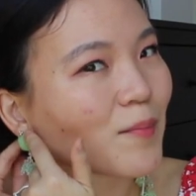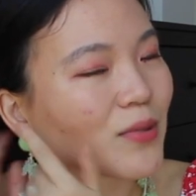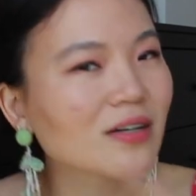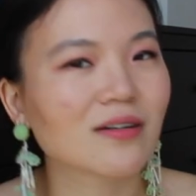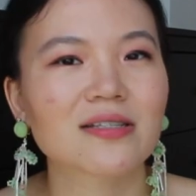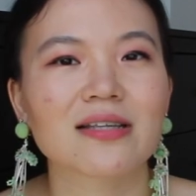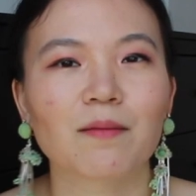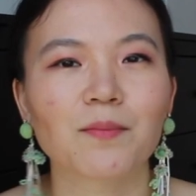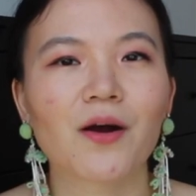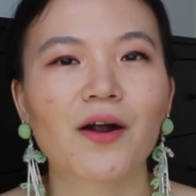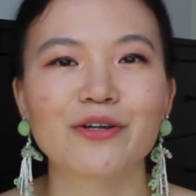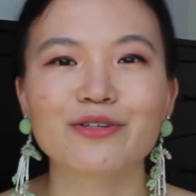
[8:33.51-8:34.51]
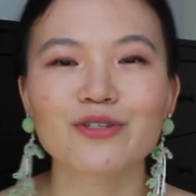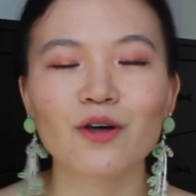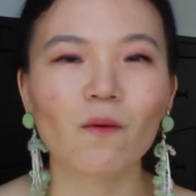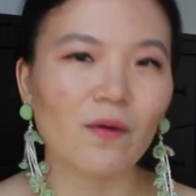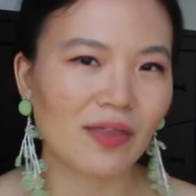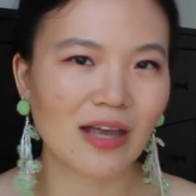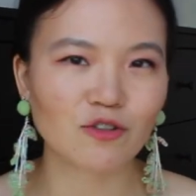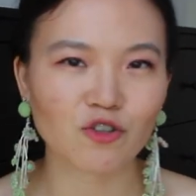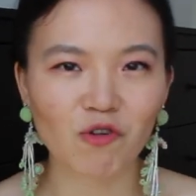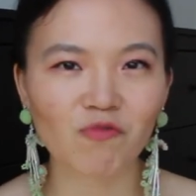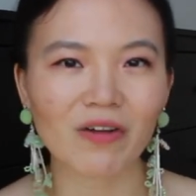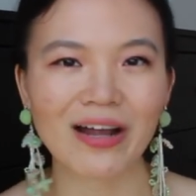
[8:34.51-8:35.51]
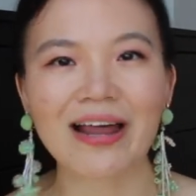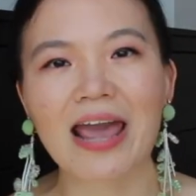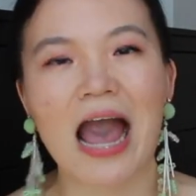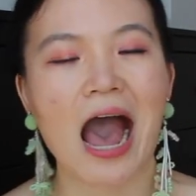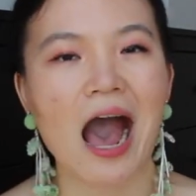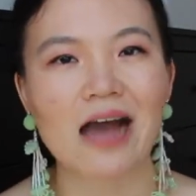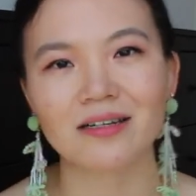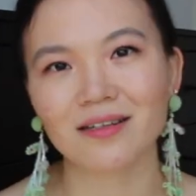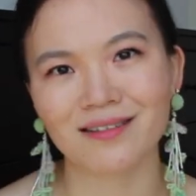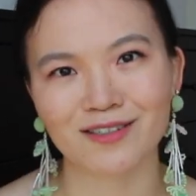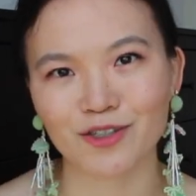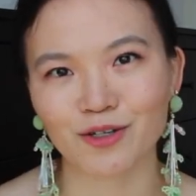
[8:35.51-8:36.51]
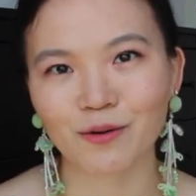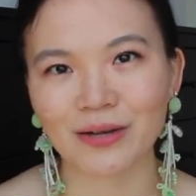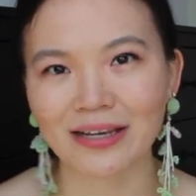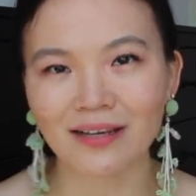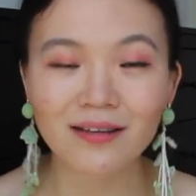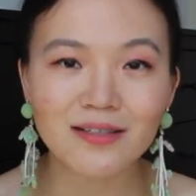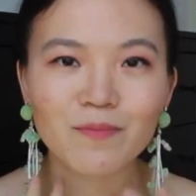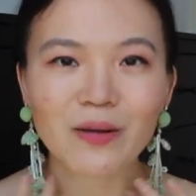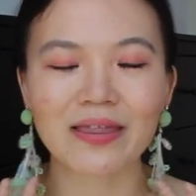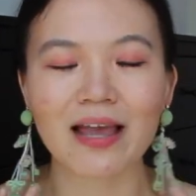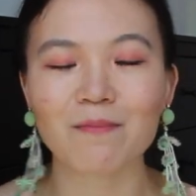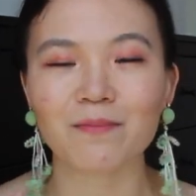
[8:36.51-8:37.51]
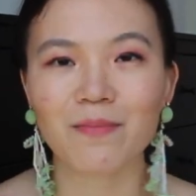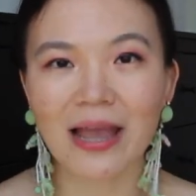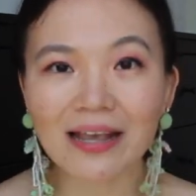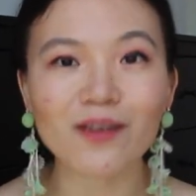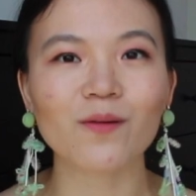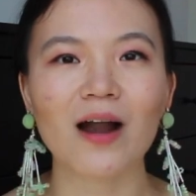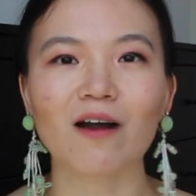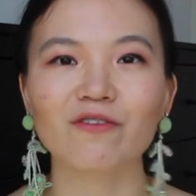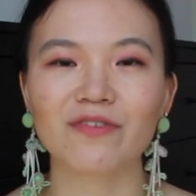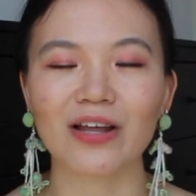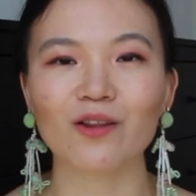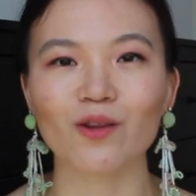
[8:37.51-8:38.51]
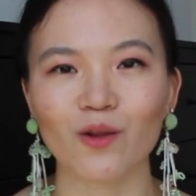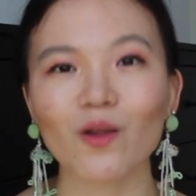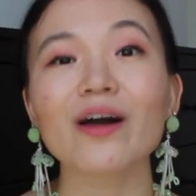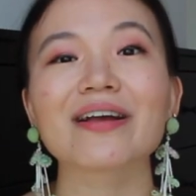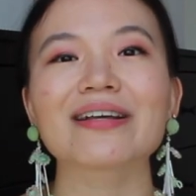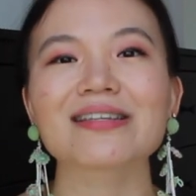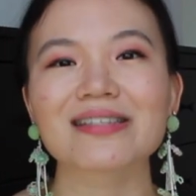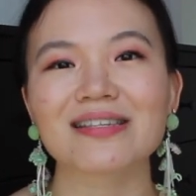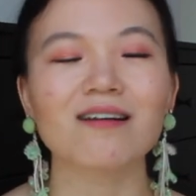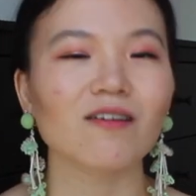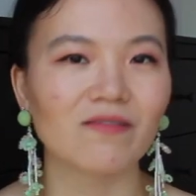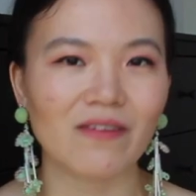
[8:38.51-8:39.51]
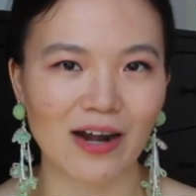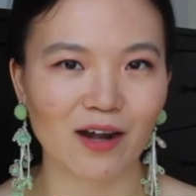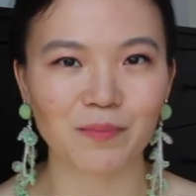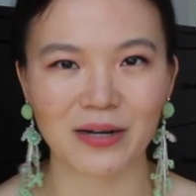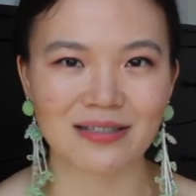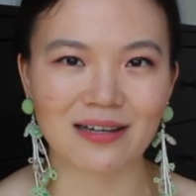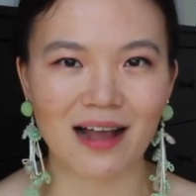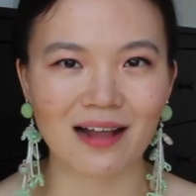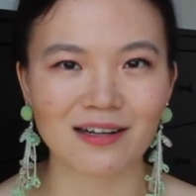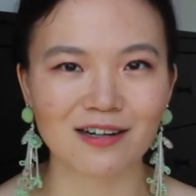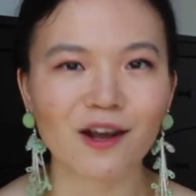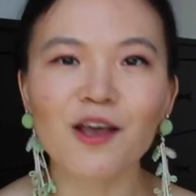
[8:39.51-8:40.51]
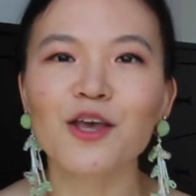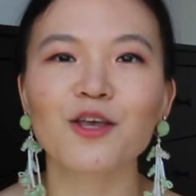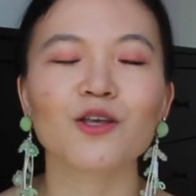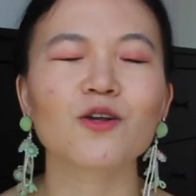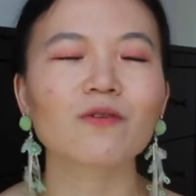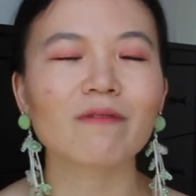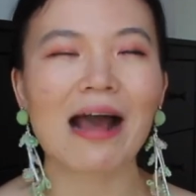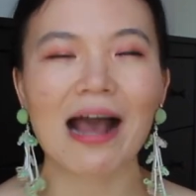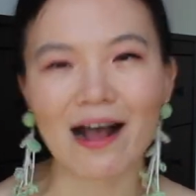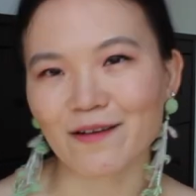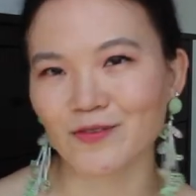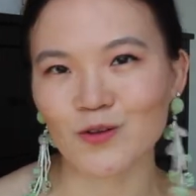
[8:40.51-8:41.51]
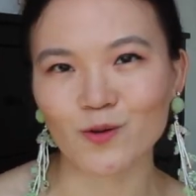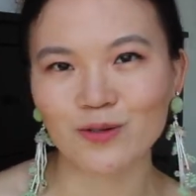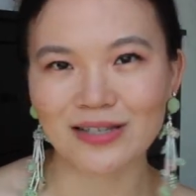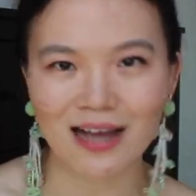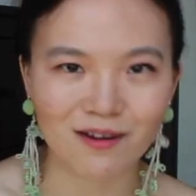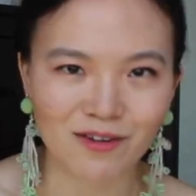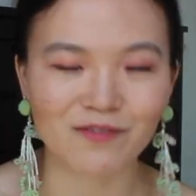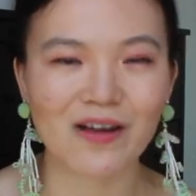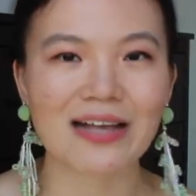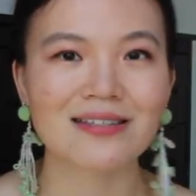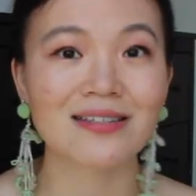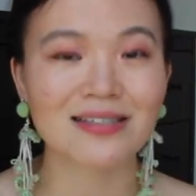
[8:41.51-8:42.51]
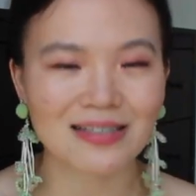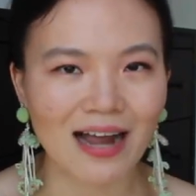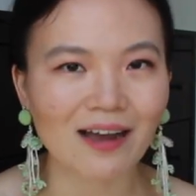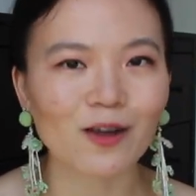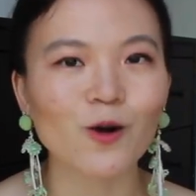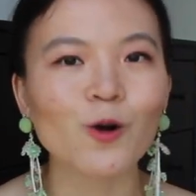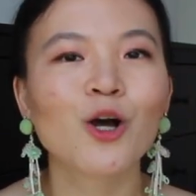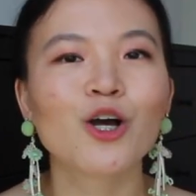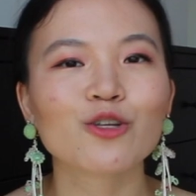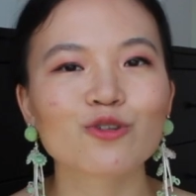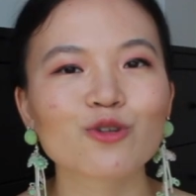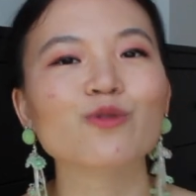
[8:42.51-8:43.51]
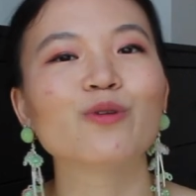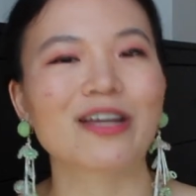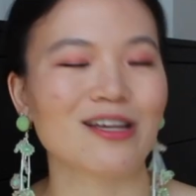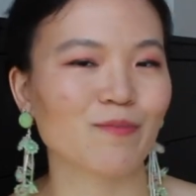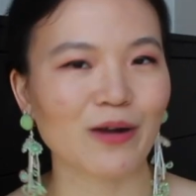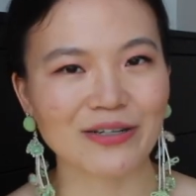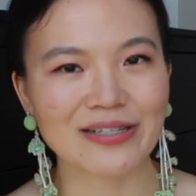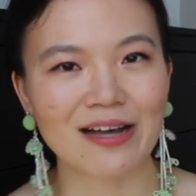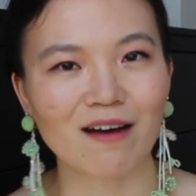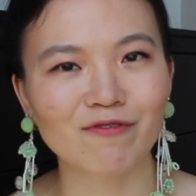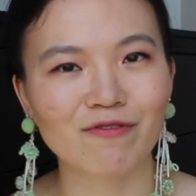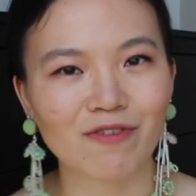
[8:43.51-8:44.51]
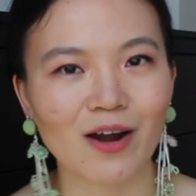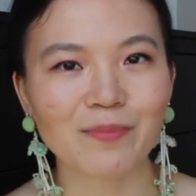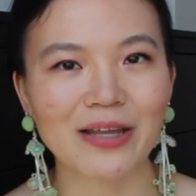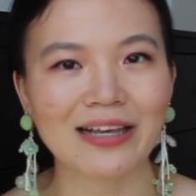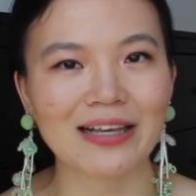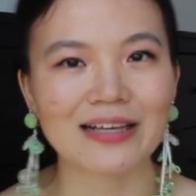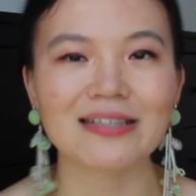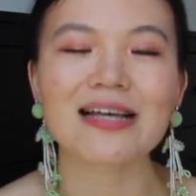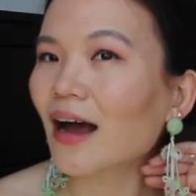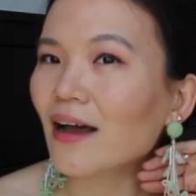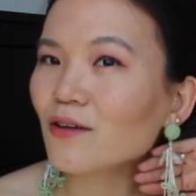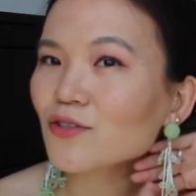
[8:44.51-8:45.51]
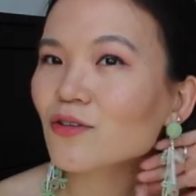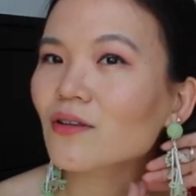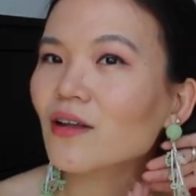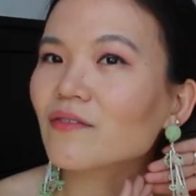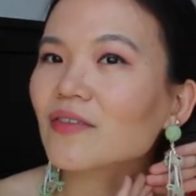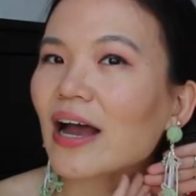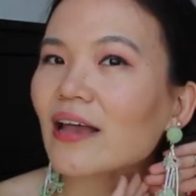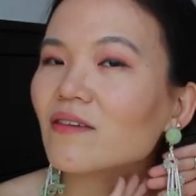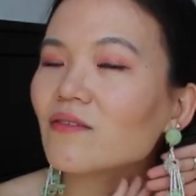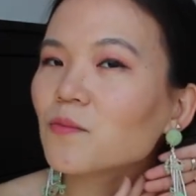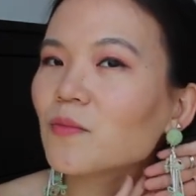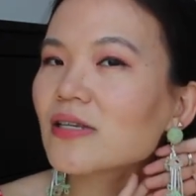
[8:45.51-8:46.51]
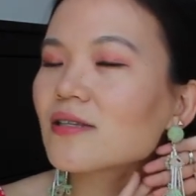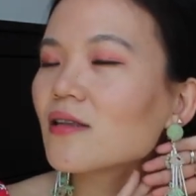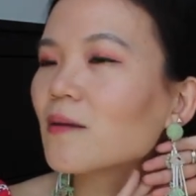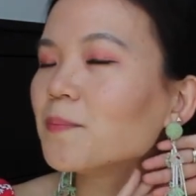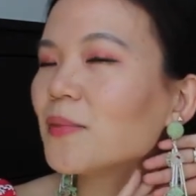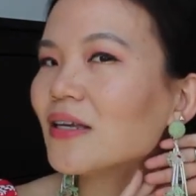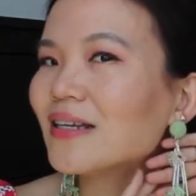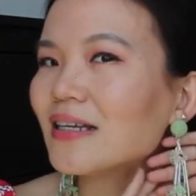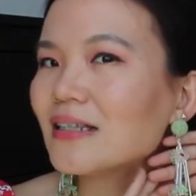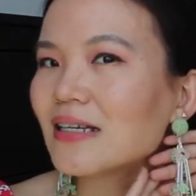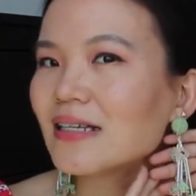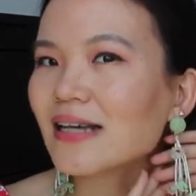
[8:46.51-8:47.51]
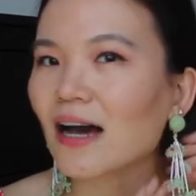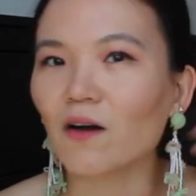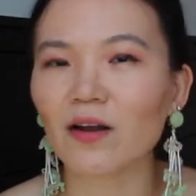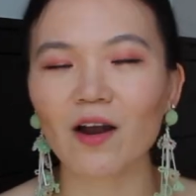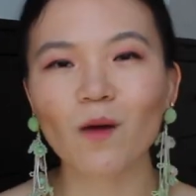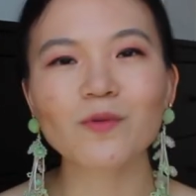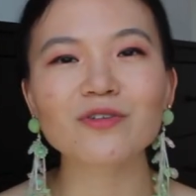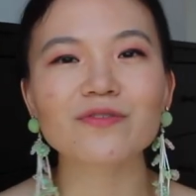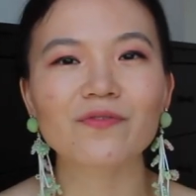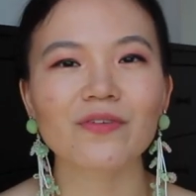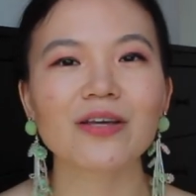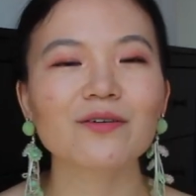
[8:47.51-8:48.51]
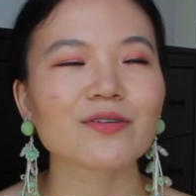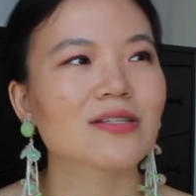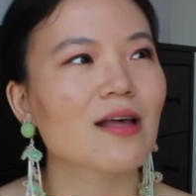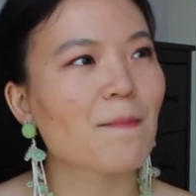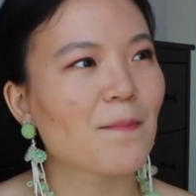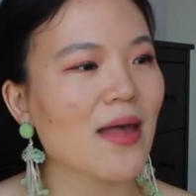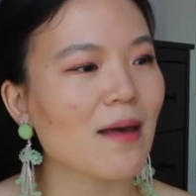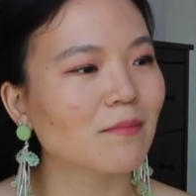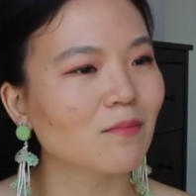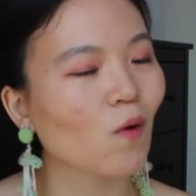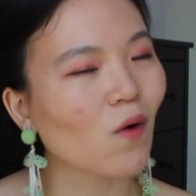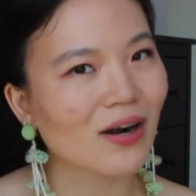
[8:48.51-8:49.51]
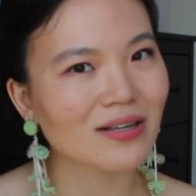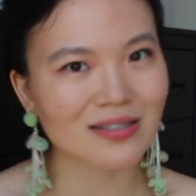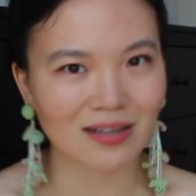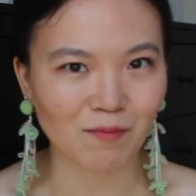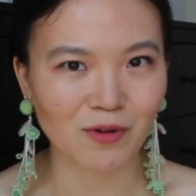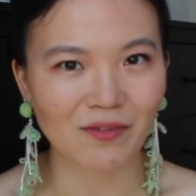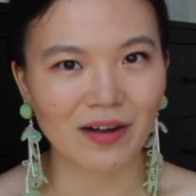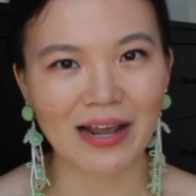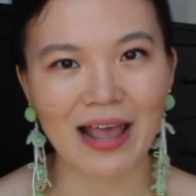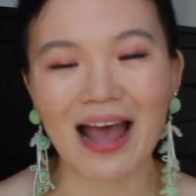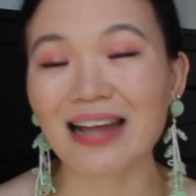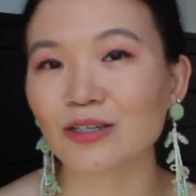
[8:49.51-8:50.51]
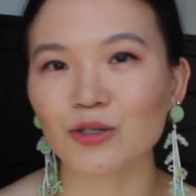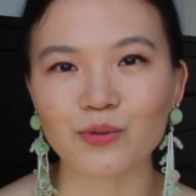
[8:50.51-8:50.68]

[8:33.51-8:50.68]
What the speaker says: piercing part. So they don't really add additional heat, but they make your outfit look still very put together. You don't have to sacrifice style to keep yourself from the heat. I also love that even with the beaded detail, it almost feels a bit more summery and